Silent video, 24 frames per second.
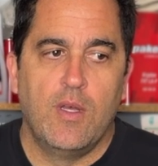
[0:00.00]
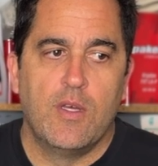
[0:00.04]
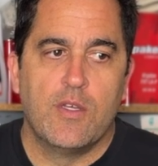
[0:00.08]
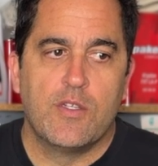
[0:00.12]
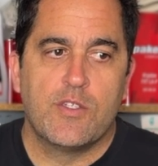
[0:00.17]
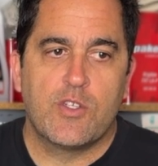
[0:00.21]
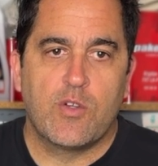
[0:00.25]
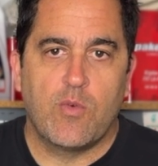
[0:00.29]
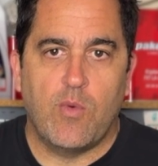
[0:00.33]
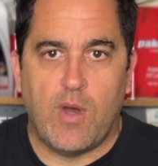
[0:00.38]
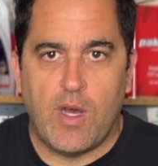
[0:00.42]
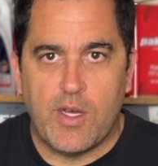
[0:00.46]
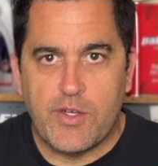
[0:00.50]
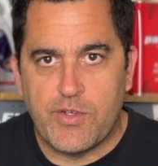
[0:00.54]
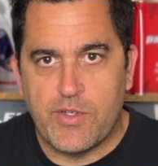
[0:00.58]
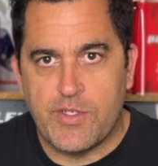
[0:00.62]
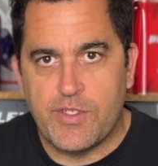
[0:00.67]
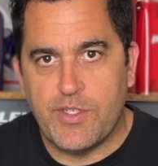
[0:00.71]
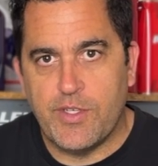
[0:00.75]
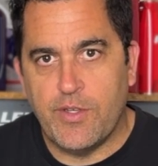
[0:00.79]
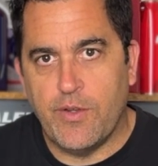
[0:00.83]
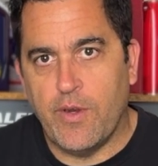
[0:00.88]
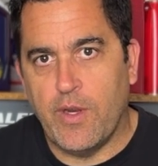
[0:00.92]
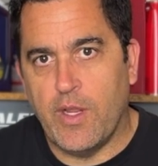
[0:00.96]
Squadra
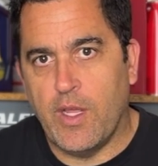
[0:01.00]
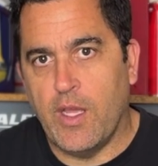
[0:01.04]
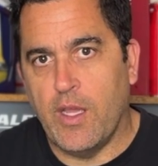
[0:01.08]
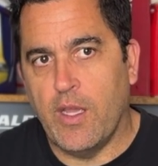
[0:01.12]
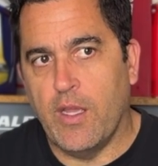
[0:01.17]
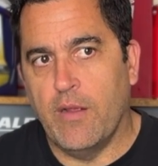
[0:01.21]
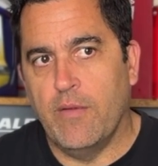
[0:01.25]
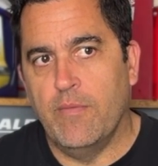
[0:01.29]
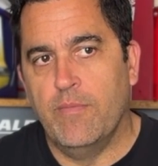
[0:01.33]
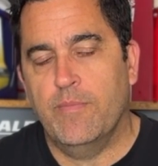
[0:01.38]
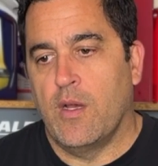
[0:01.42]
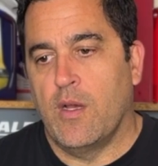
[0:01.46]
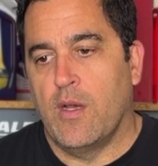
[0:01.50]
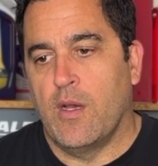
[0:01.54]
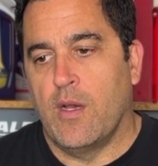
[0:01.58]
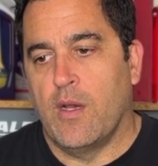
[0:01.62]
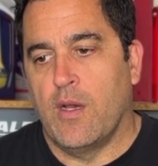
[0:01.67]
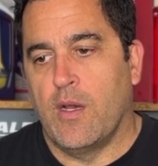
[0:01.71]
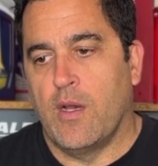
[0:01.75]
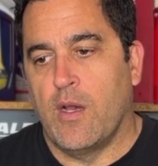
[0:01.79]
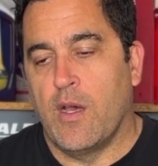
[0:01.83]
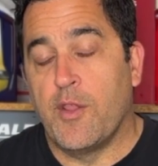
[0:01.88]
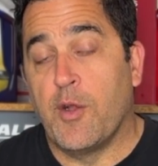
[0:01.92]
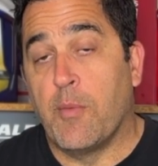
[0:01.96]
Tuning,
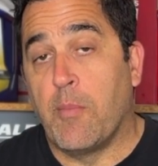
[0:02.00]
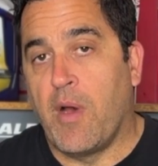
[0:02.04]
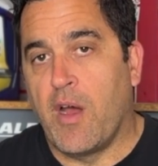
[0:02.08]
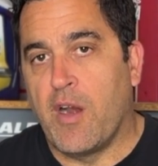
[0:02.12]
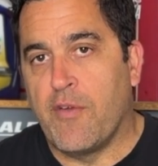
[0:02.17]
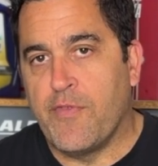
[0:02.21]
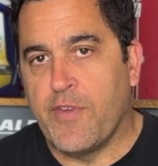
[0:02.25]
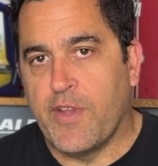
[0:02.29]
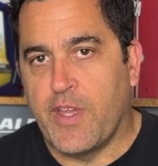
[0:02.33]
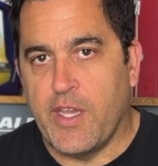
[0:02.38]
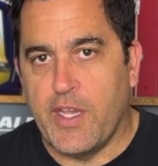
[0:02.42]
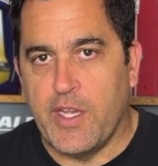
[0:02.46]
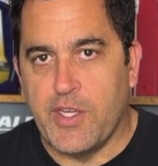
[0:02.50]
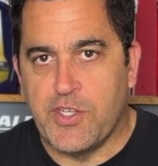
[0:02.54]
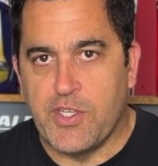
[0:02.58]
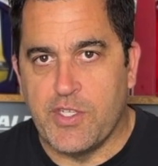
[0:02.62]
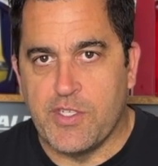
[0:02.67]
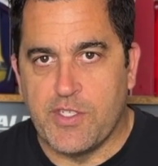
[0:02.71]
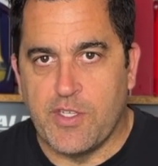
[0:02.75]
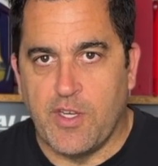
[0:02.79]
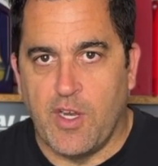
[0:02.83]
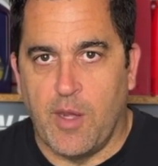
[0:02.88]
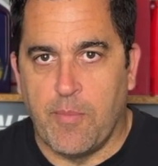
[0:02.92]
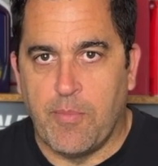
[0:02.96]
other
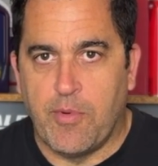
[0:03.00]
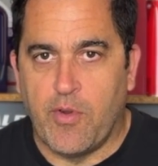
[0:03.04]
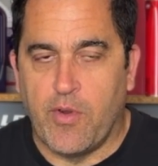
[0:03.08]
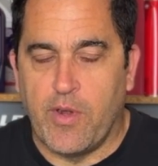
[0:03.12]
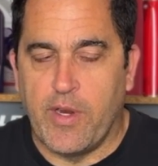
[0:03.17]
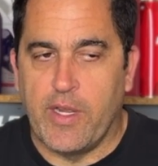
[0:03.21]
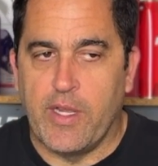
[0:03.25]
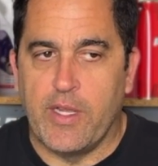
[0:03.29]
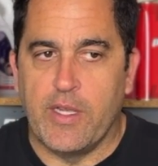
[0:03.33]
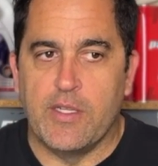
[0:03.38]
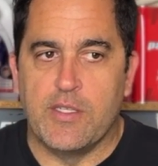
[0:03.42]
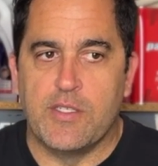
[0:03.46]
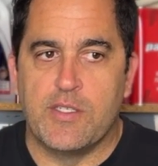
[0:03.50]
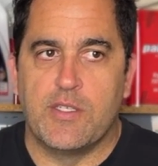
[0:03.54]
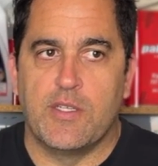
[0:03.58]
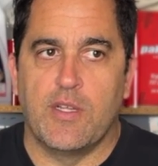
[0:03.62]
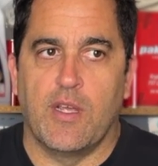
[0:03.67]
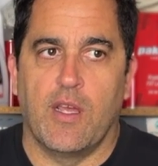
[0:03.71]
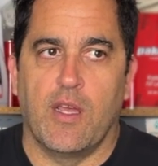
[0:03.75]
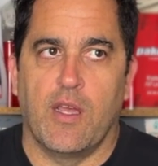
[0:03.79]
modifications and upgrades,